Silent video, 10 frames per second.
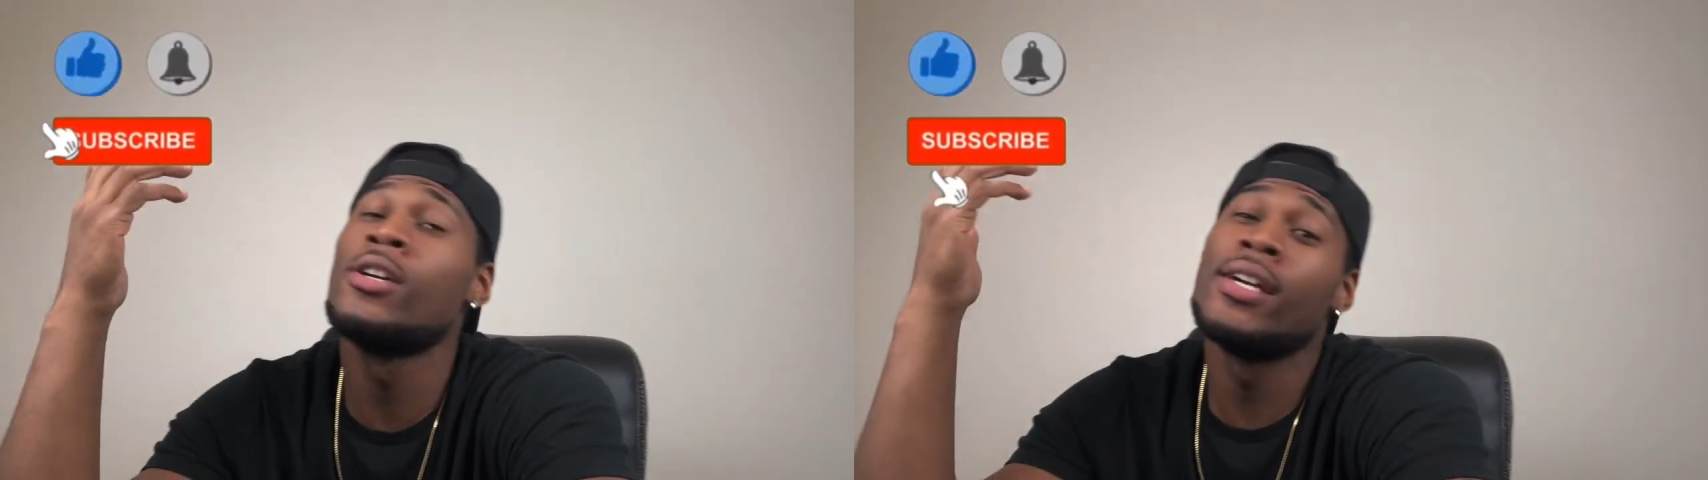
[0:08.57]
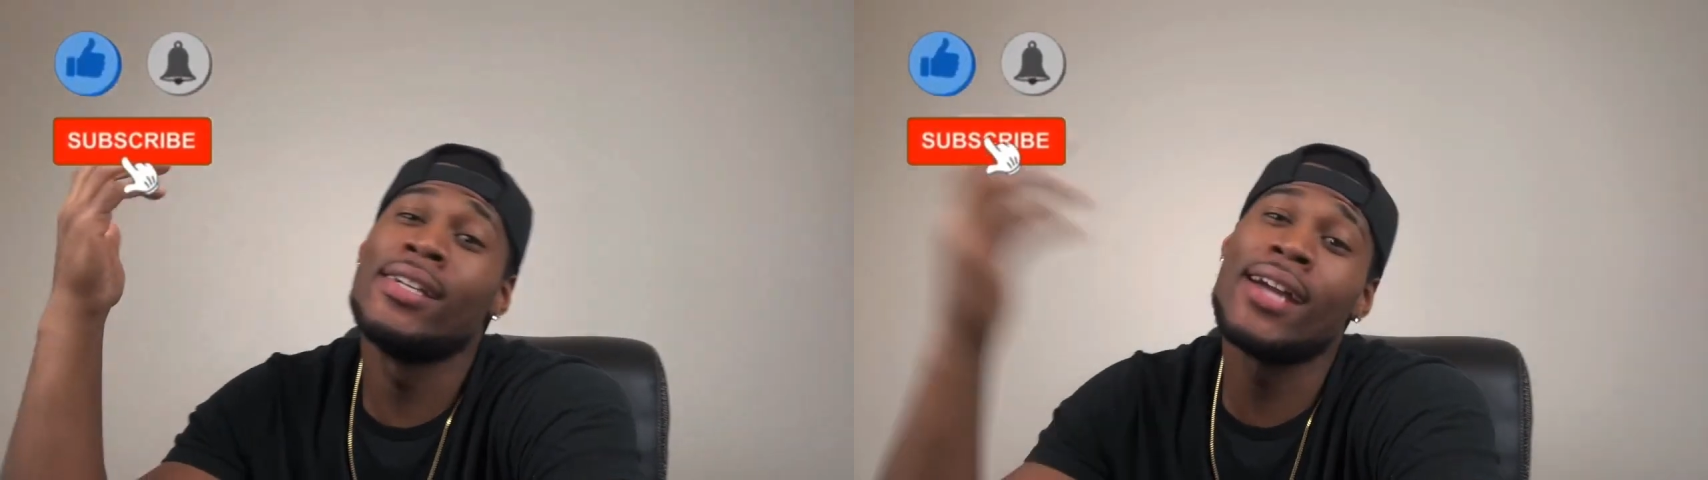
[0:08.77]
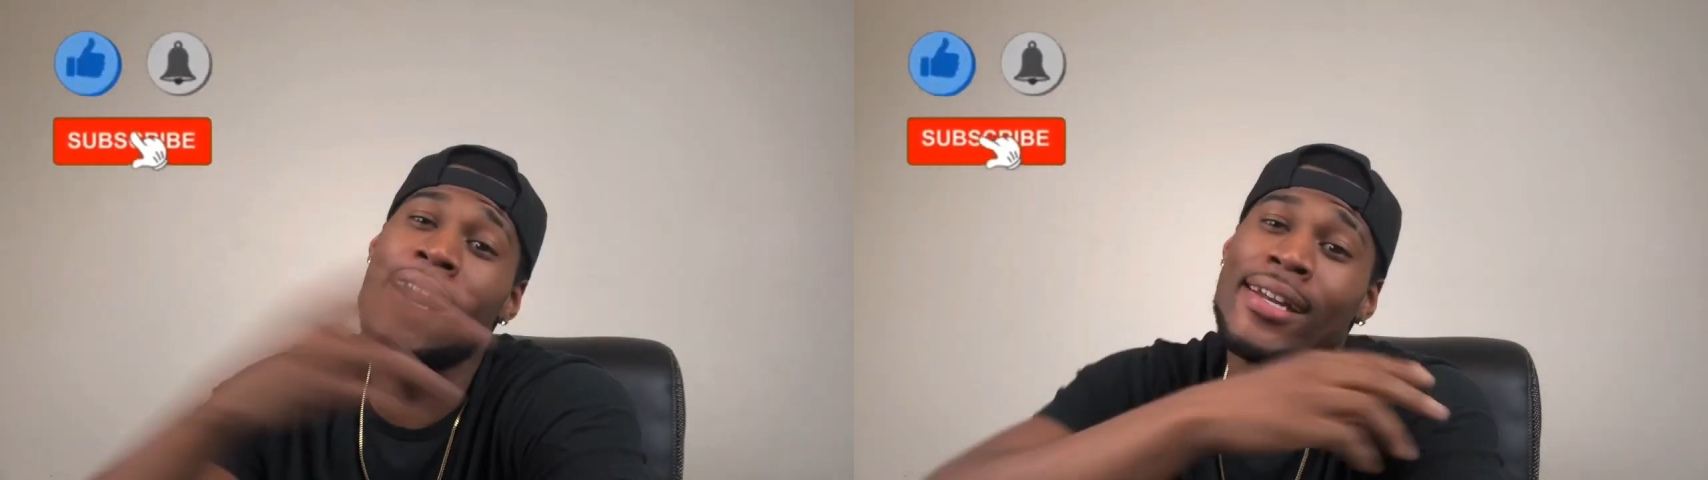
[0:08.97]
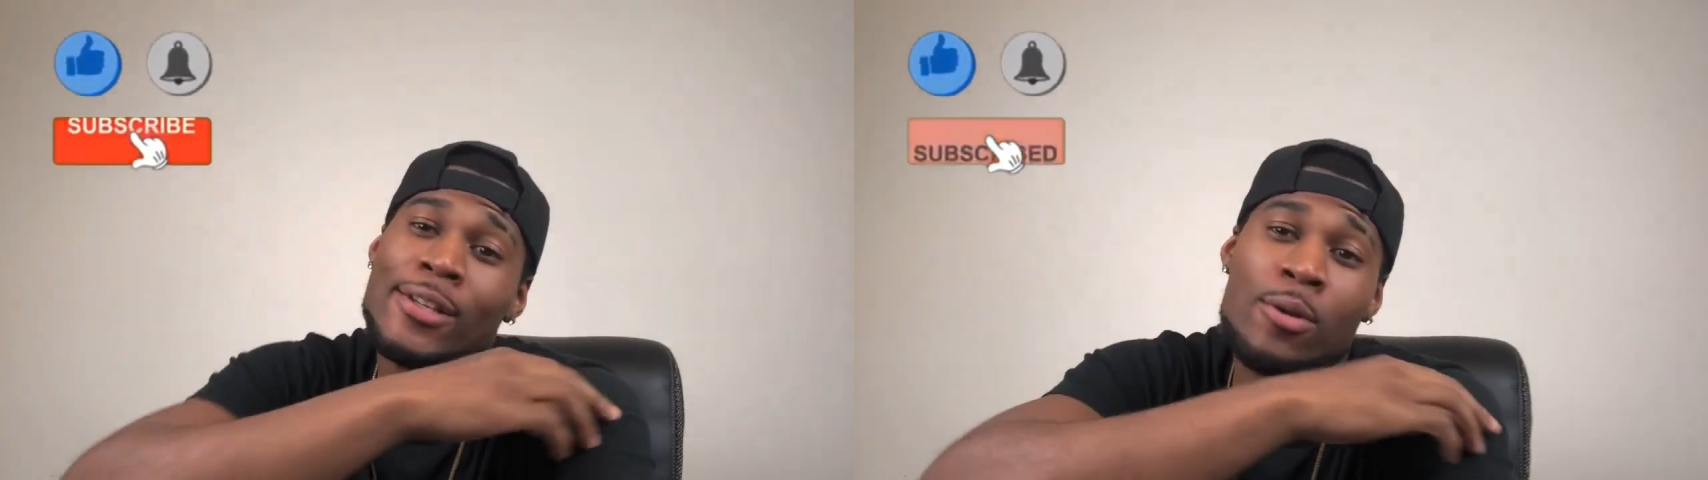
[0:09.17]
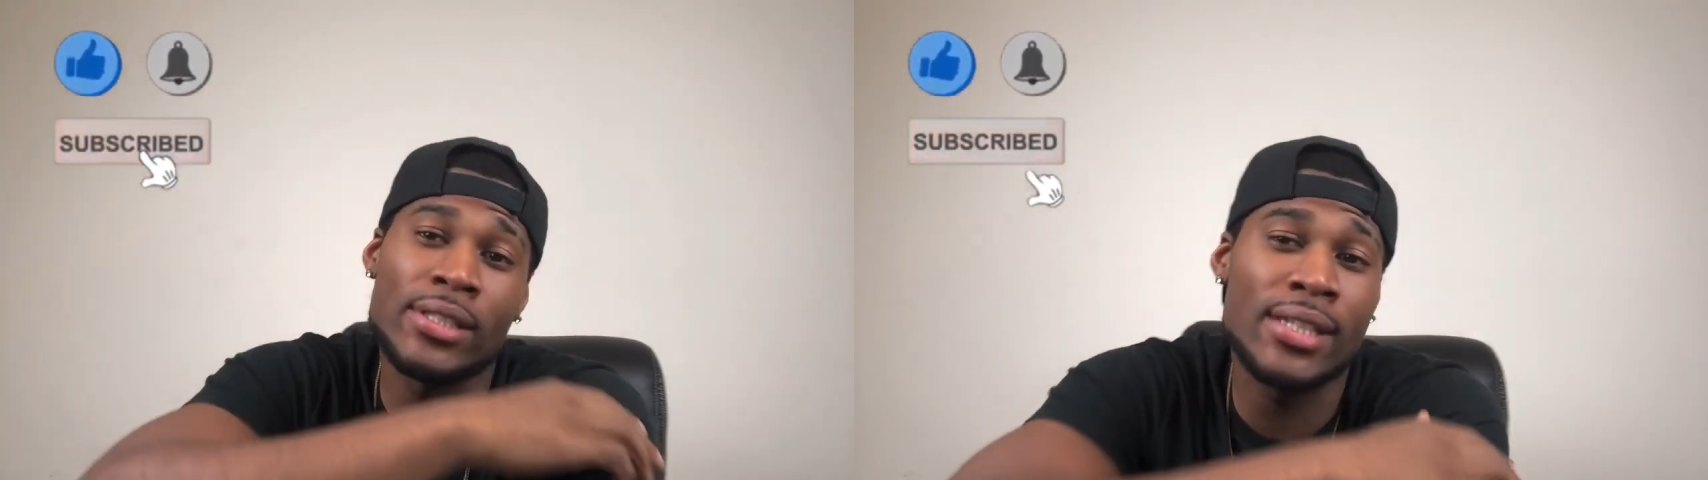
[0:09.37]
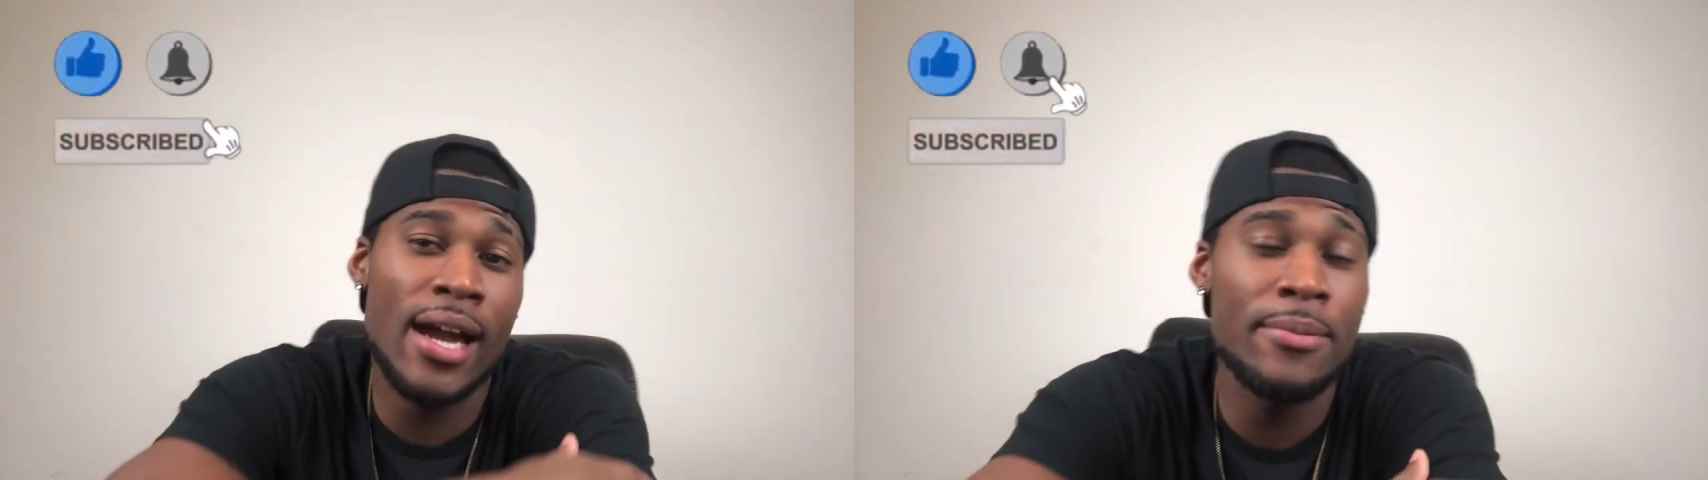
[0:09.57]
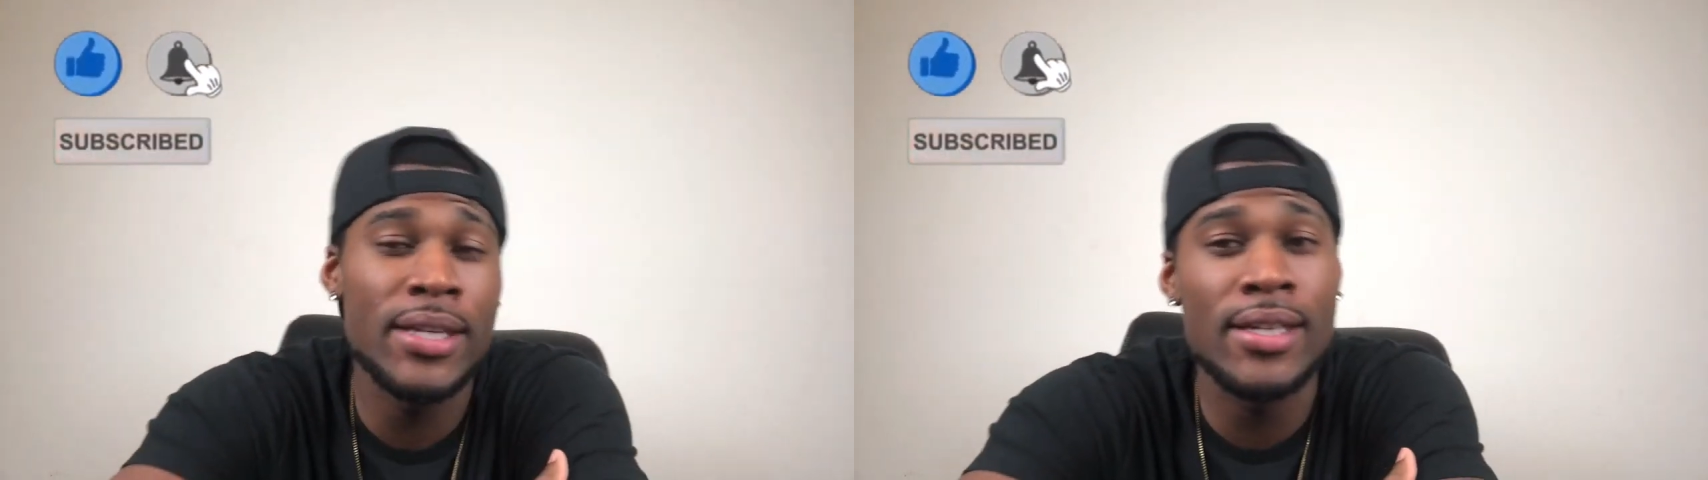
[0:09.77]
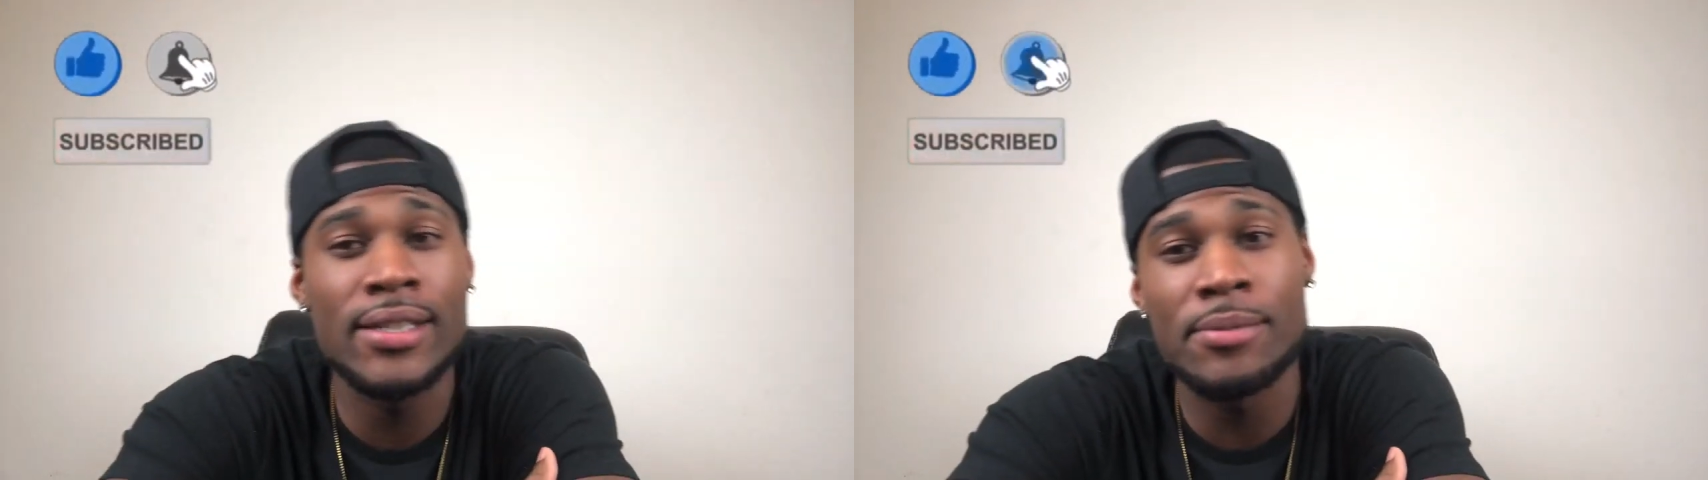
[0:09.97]
Y'all already know what time it
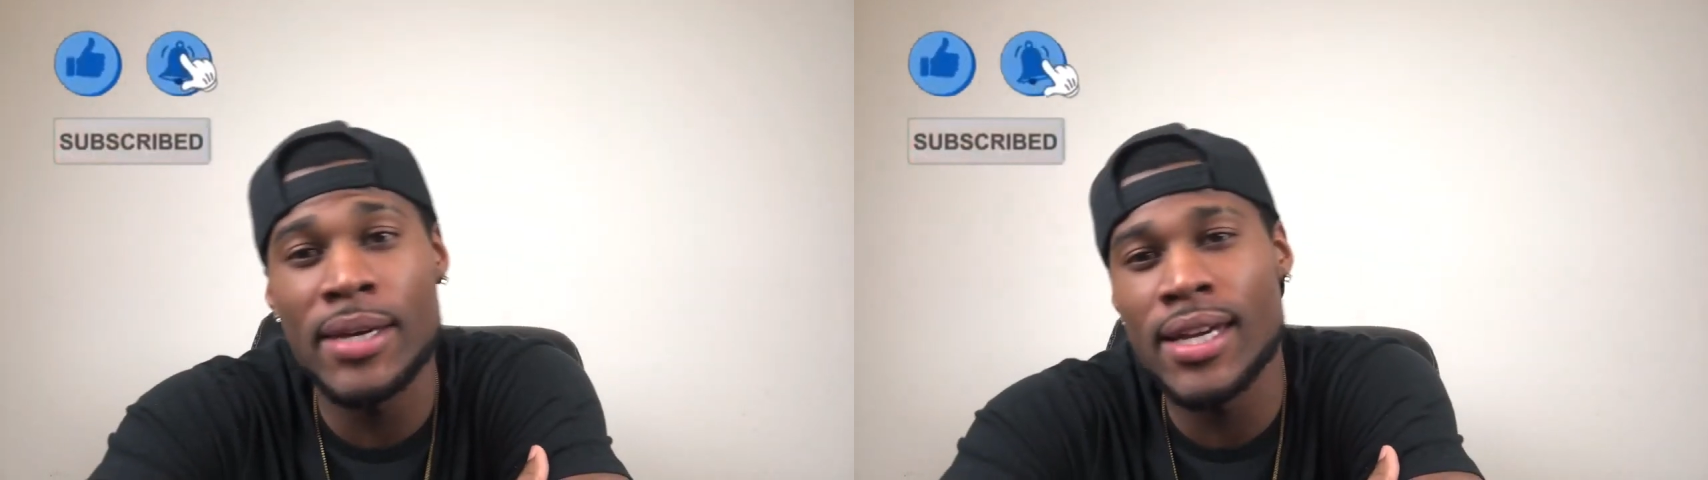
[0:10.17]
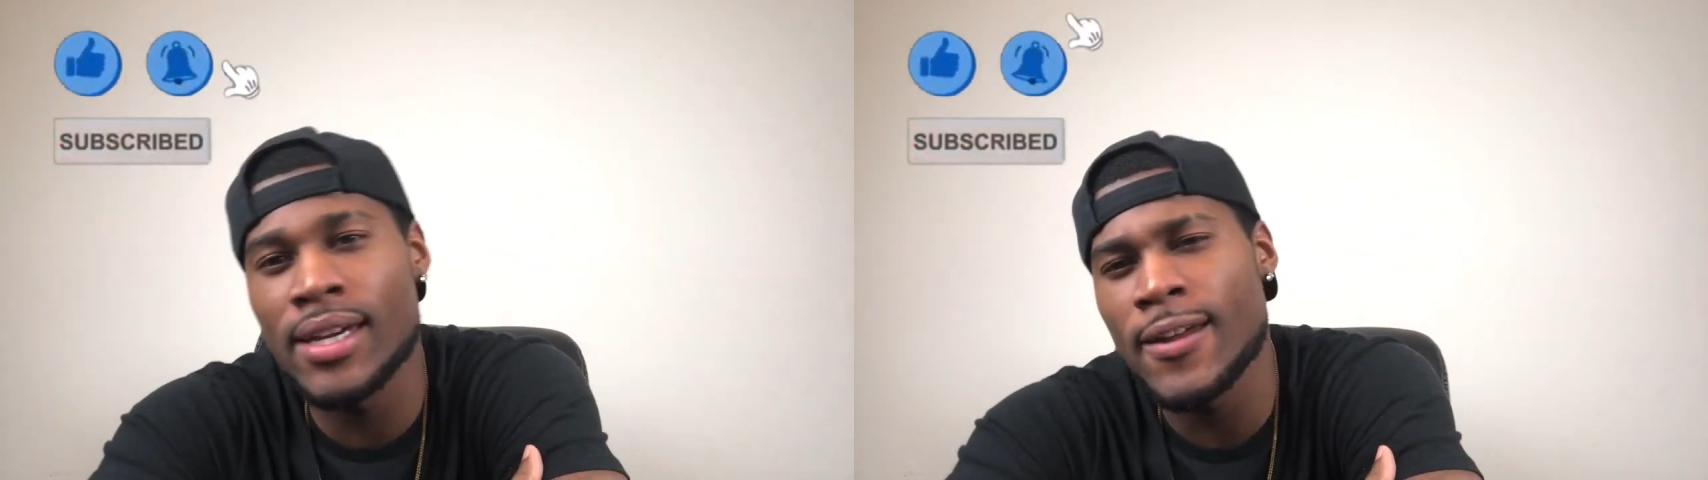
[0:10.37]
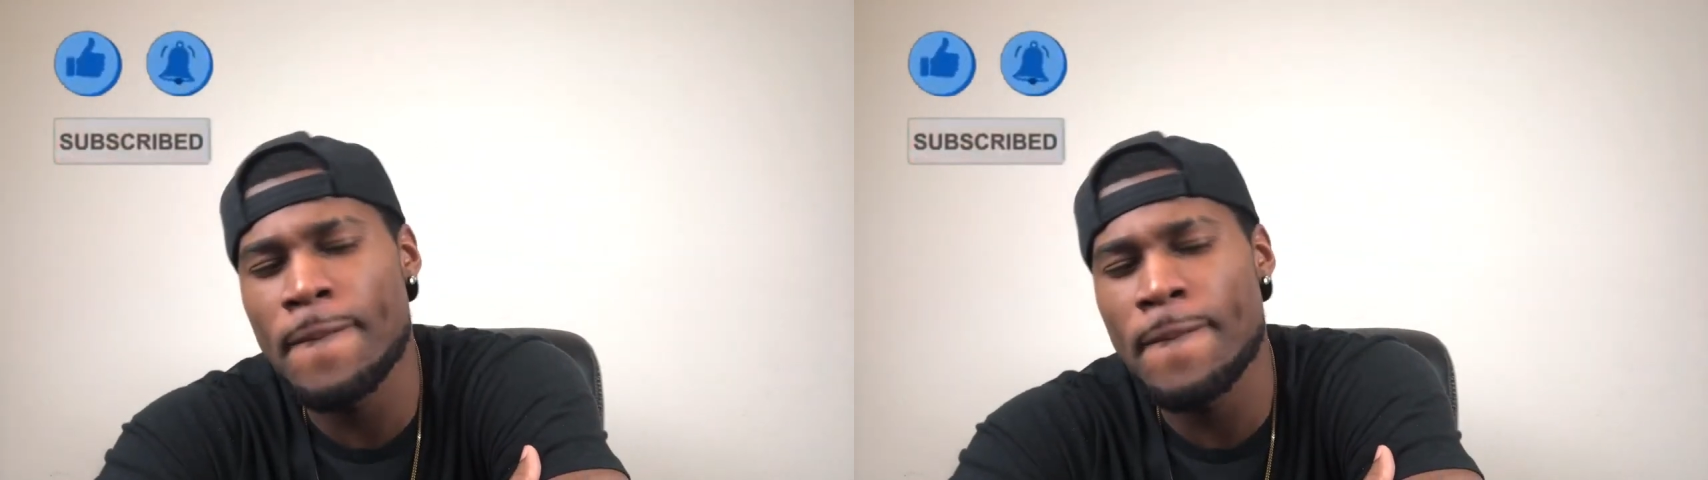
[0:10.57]
is, man.